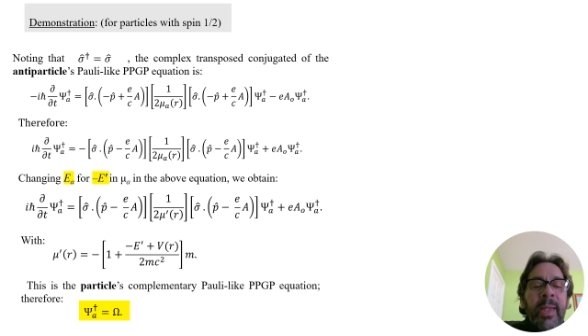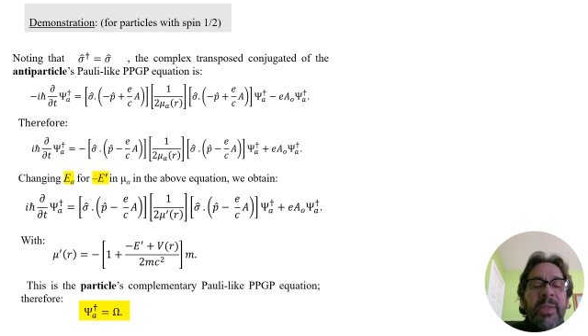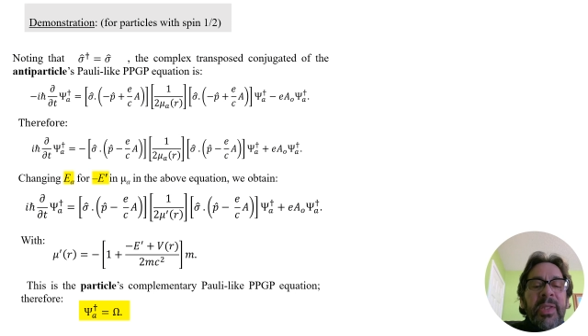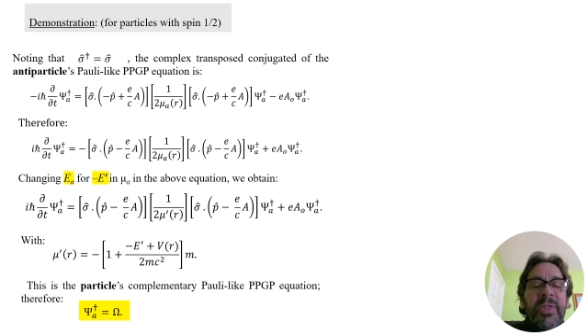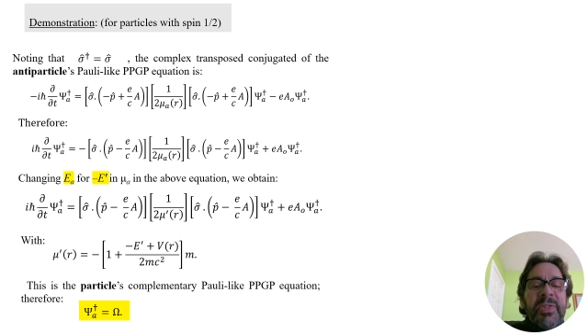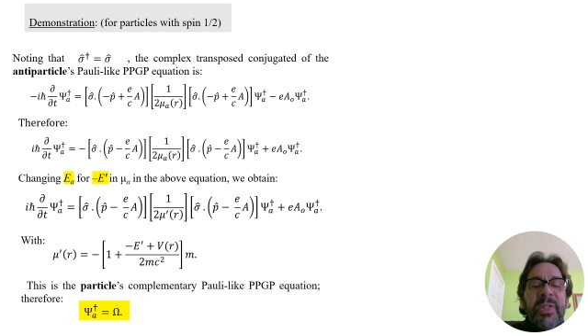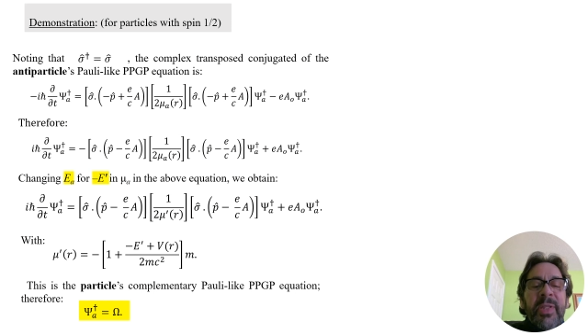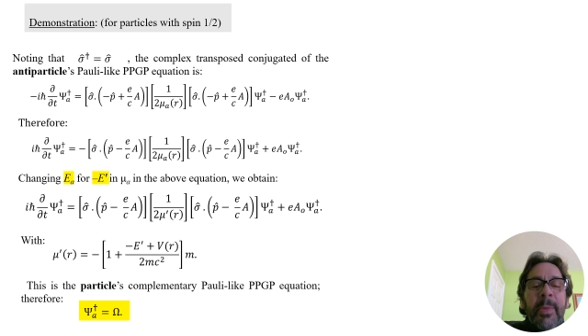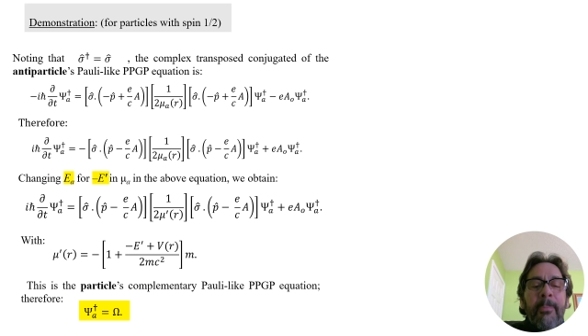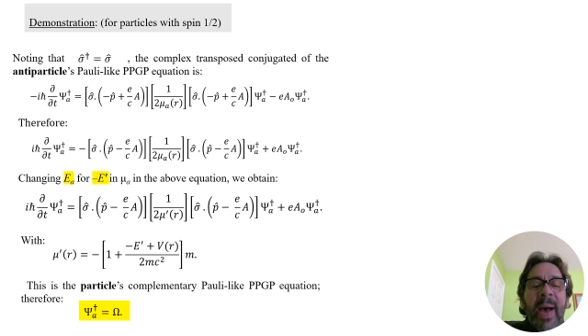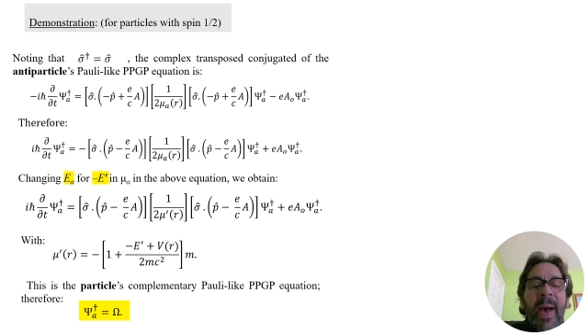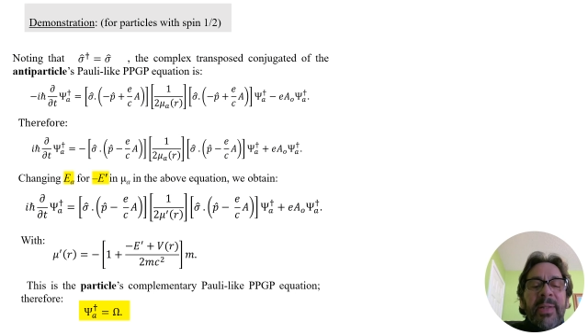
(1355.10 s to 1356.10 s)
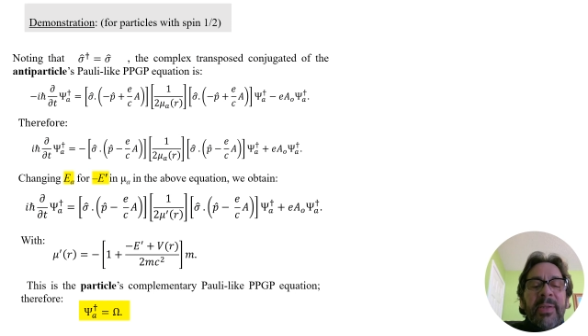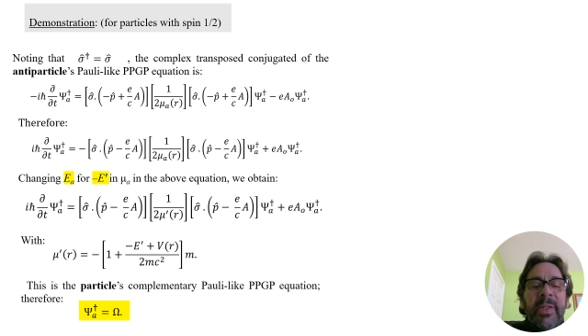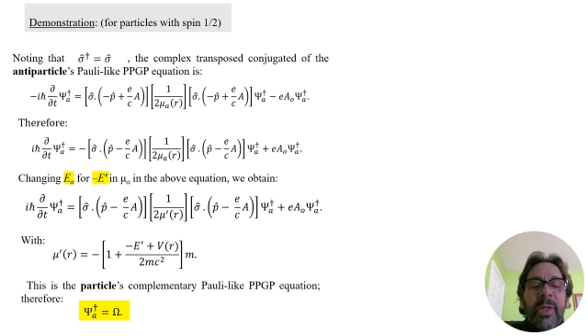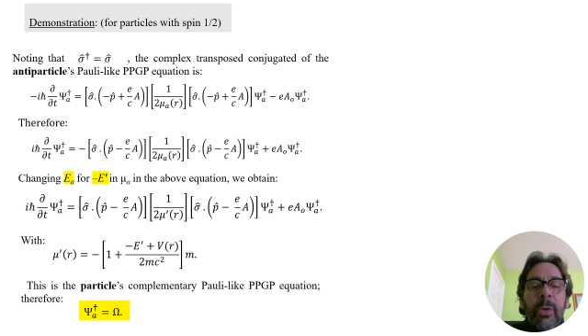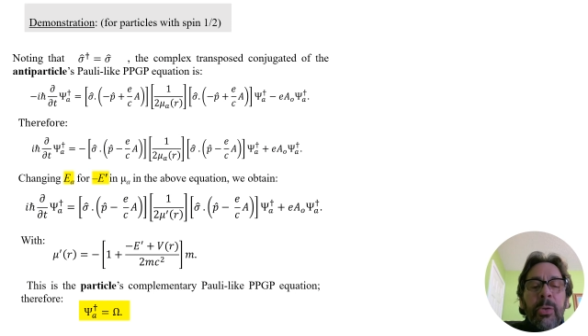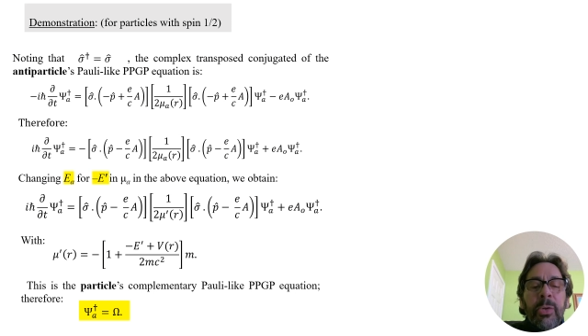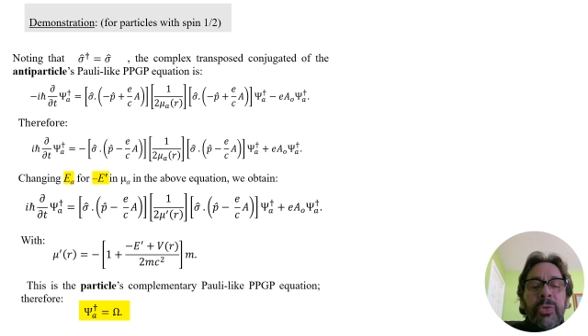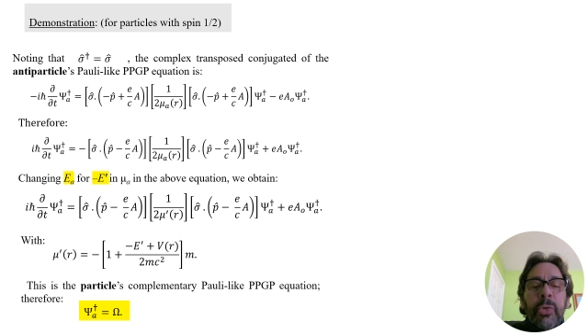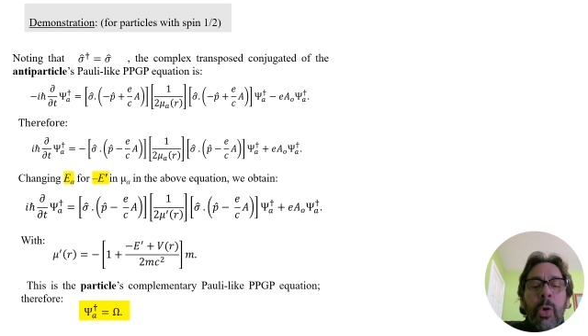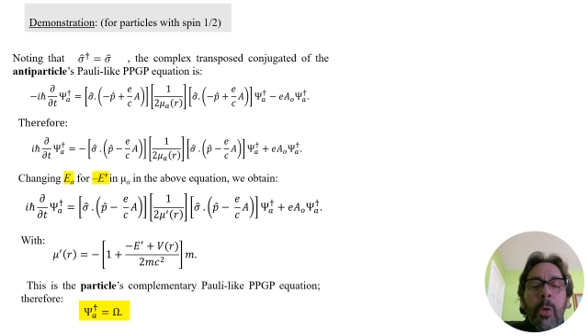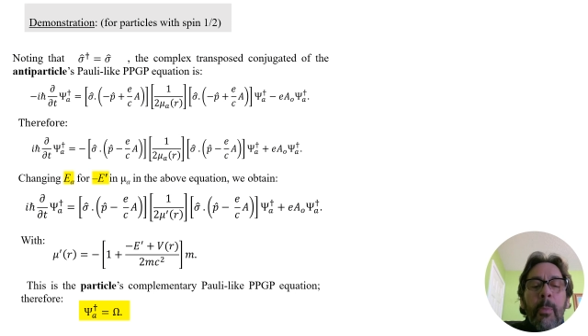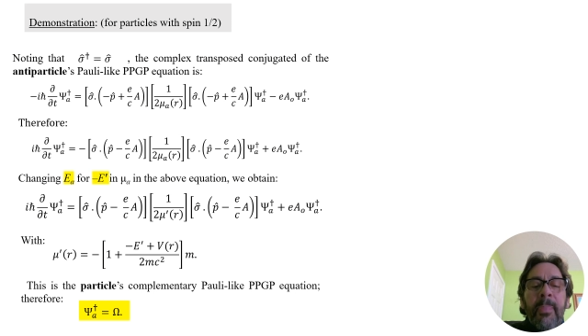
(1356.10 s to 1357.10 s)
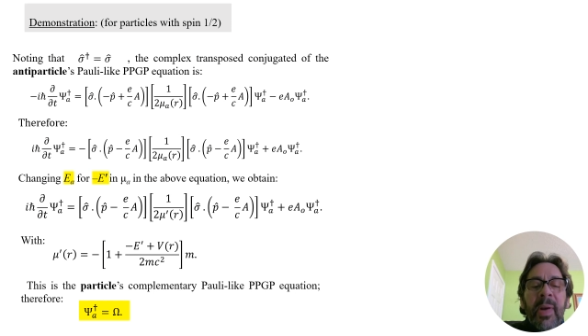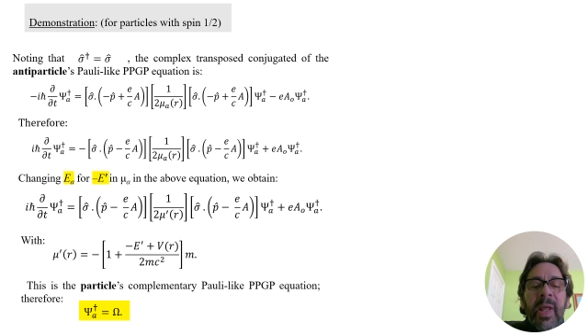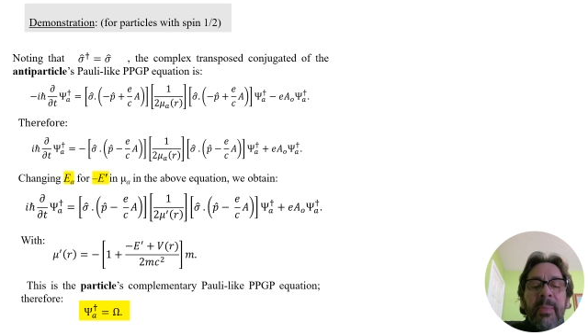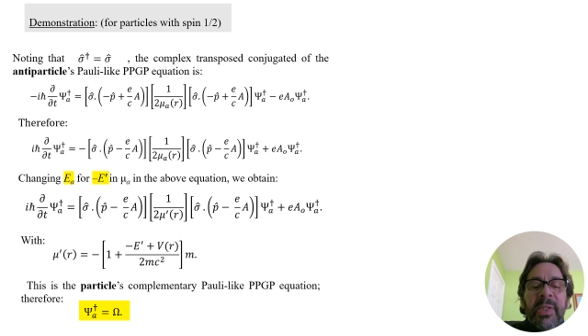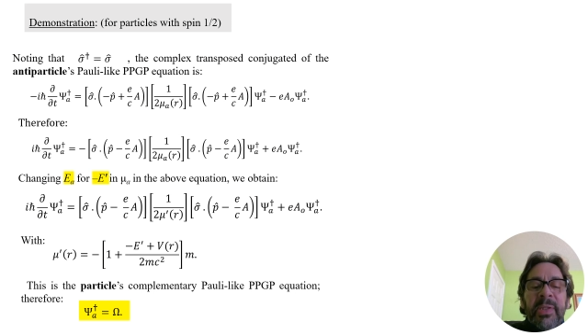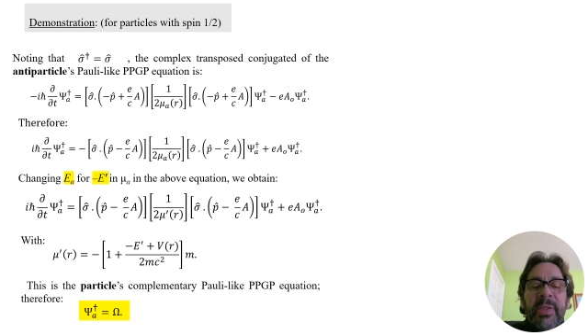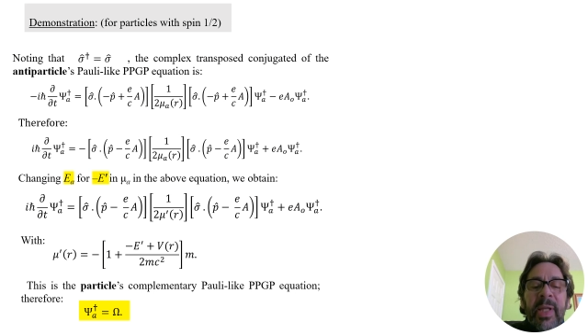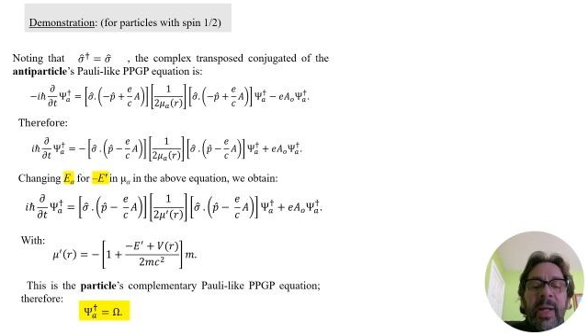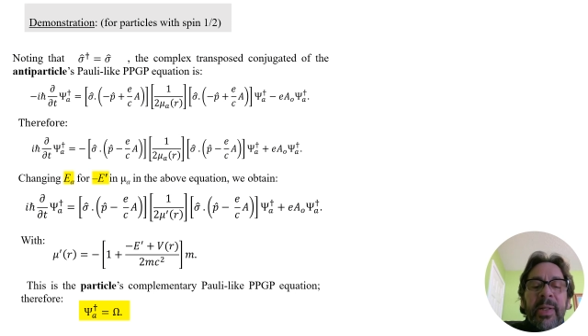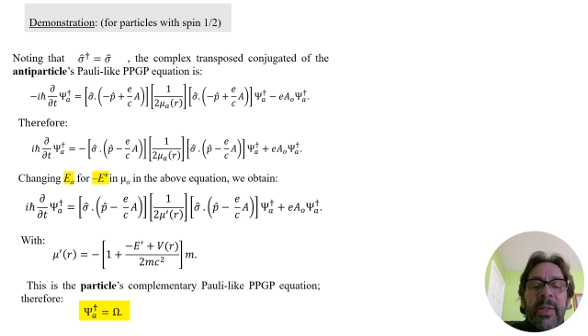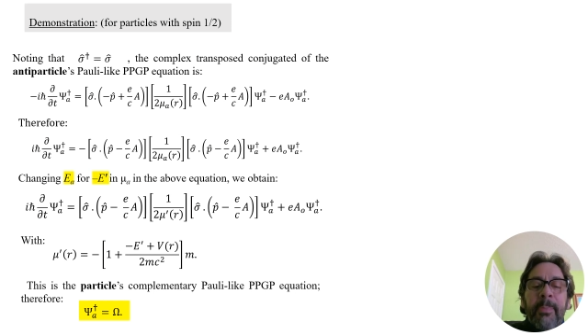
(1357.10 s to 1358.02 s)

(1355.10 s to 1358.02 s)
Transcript: This is the particles complementary